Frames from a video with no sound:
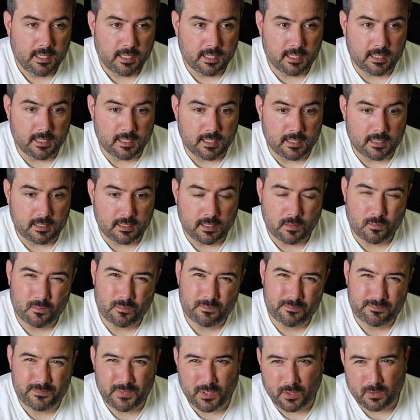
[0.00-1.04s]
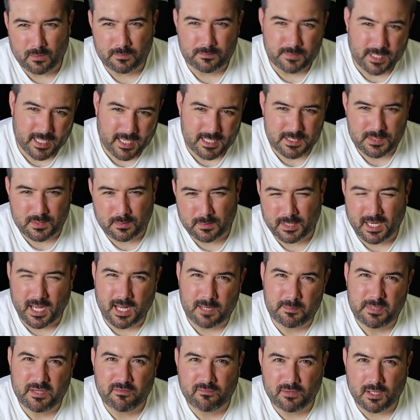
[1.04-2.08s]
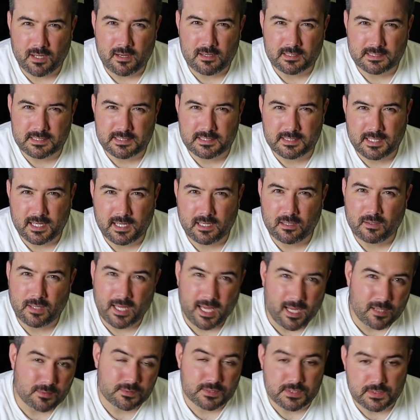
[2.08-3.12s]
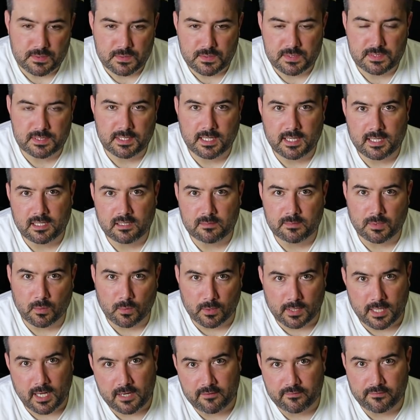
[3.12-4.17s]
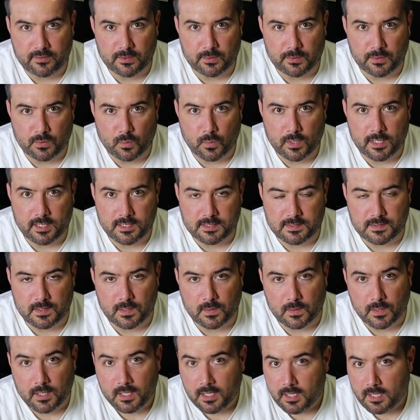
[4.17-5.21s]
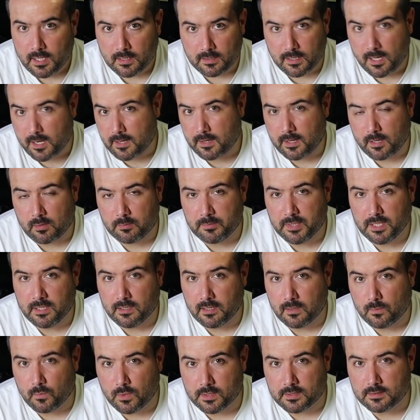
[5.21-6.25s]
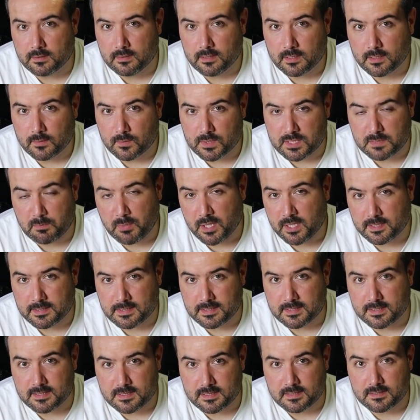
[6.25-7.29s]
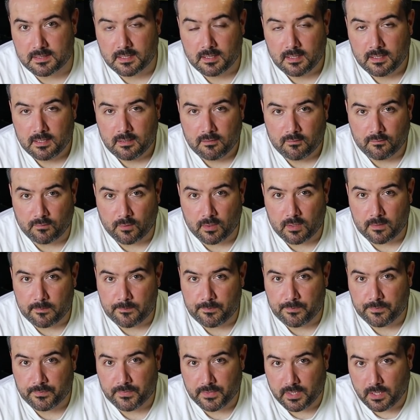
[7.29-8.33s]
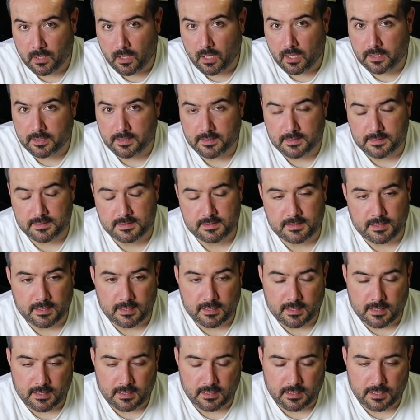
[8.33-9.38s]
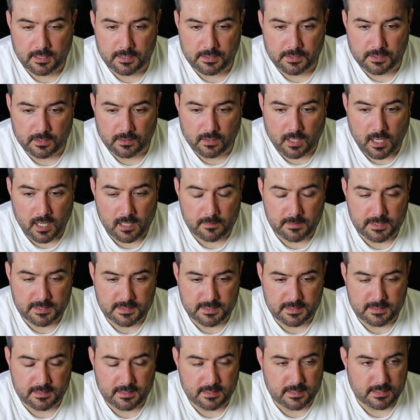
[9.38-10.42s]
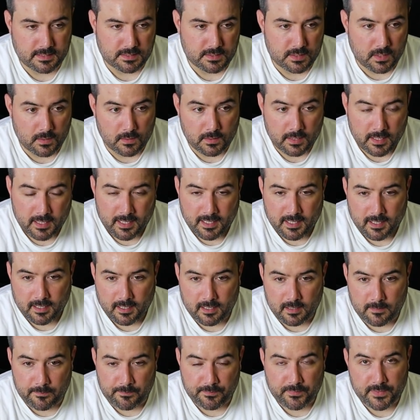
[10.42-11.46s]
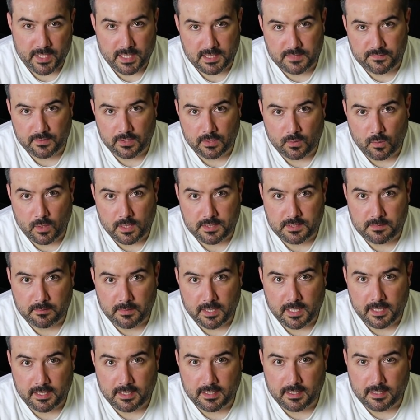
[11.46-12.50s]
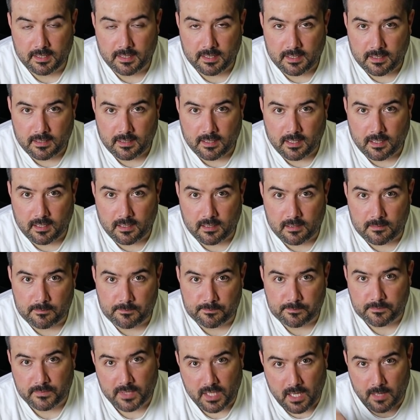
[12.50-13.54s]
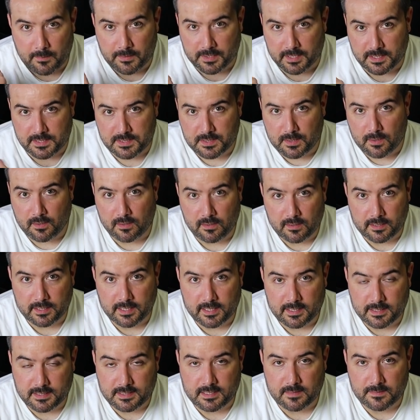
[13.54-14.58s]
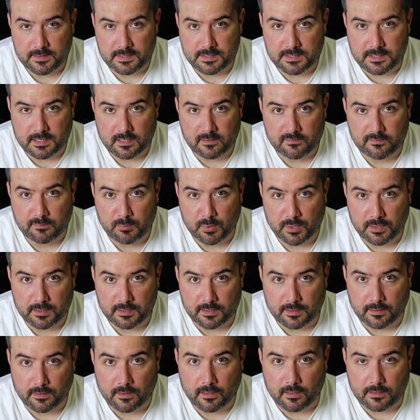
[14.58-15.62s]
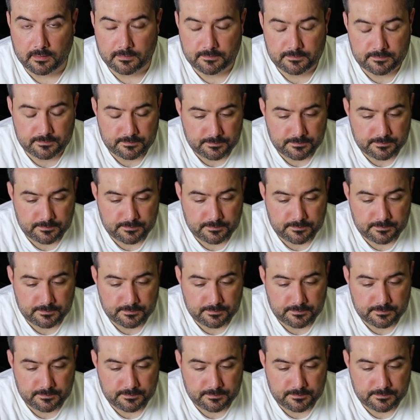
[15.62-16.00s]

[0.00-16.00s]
And I guess it'll kind of be vlog style, how-to style, but we're kind of feeling the way. So a lot of that'll be on what the response is from the audience and in your comments and things. So thanks for your question, Mike, and I'm gonna get started on getting some of this stuff put in the car.